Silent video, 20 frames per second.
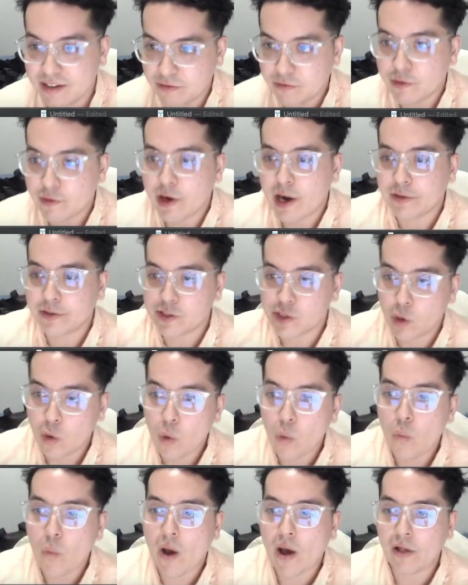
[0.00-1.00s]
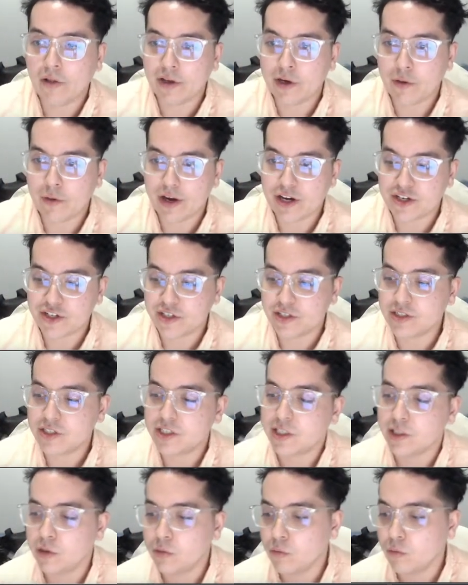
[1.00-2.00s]
throughout this whole while iteration
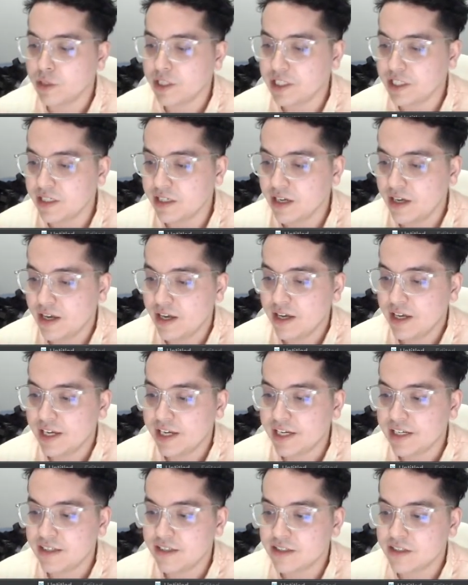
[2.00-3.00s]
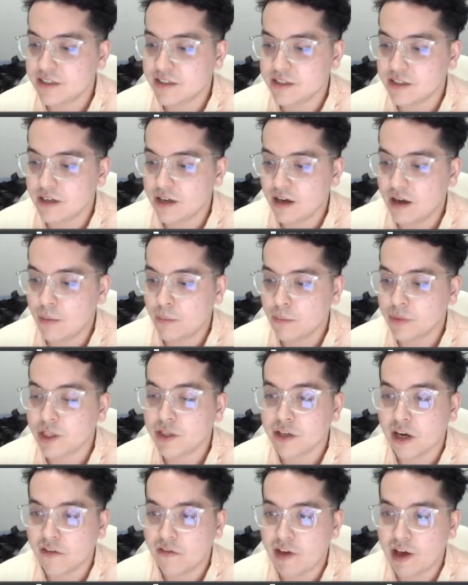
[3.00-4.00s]
till we hit the
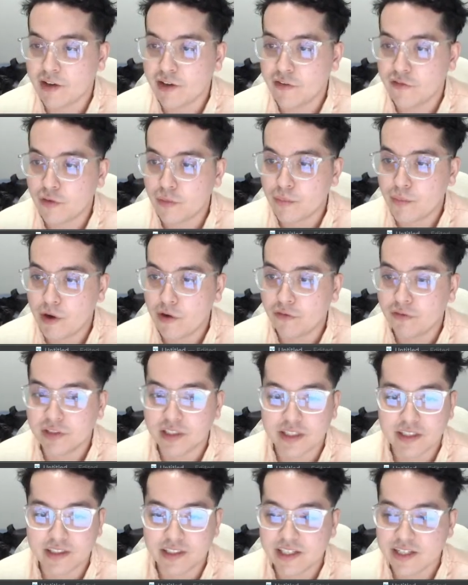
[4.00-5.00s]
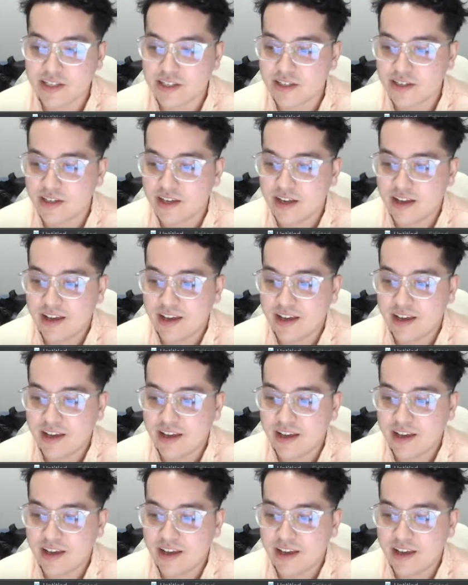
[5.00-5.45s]
none value for both linked lists,